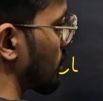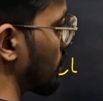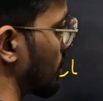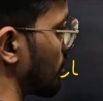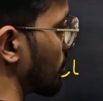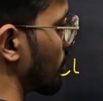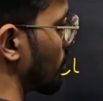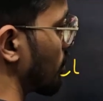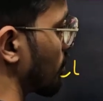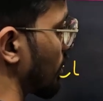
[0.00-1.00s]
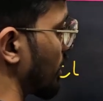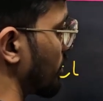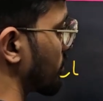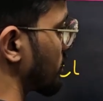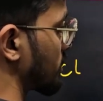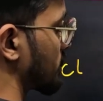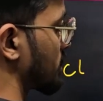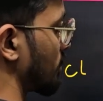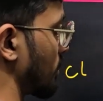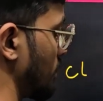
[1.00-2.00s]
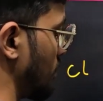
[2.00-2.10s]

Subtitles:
3, 4, 5, 6, 7.